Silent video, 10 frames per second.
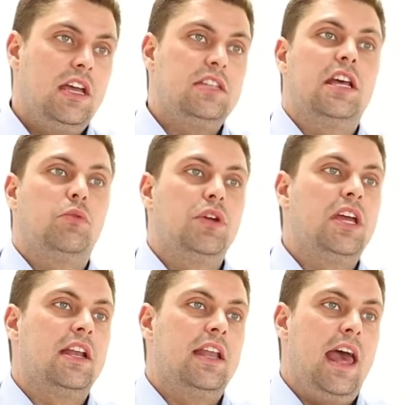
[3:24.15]
is that we
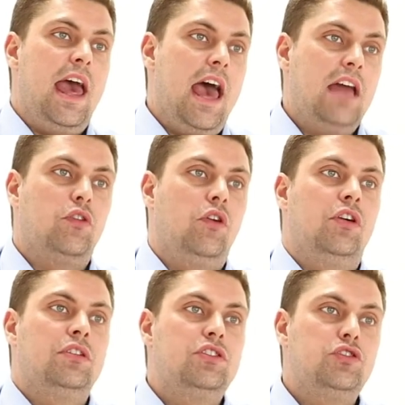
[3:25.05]
can add
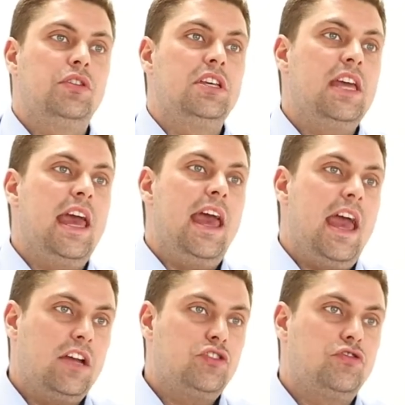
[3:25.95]
on to the
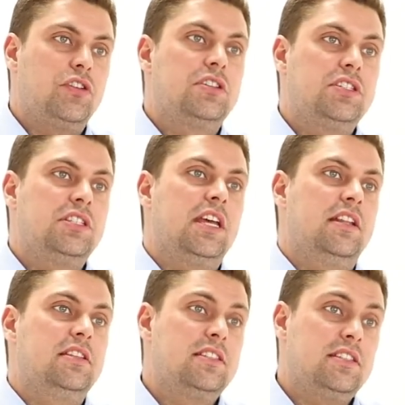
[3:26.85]
extra
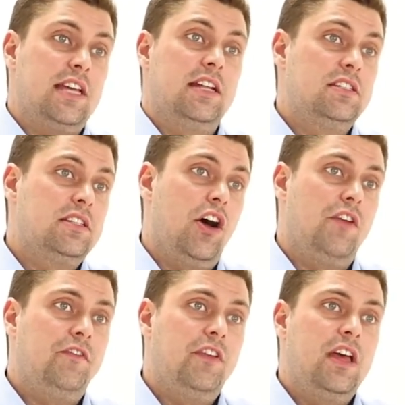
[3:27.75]
sense
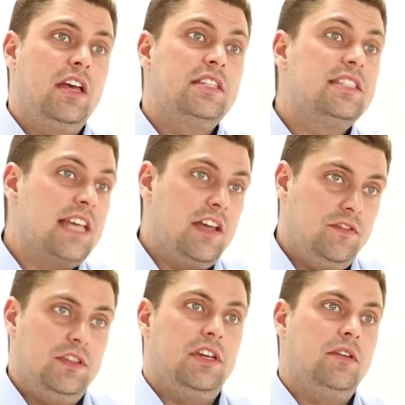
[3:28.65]
of
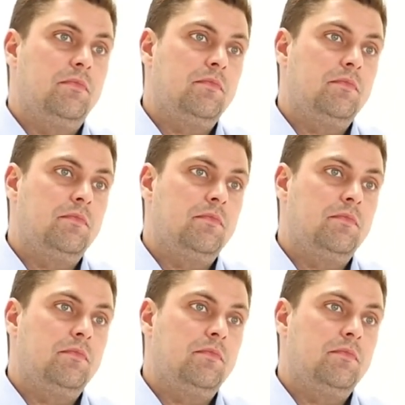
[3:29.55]
safety.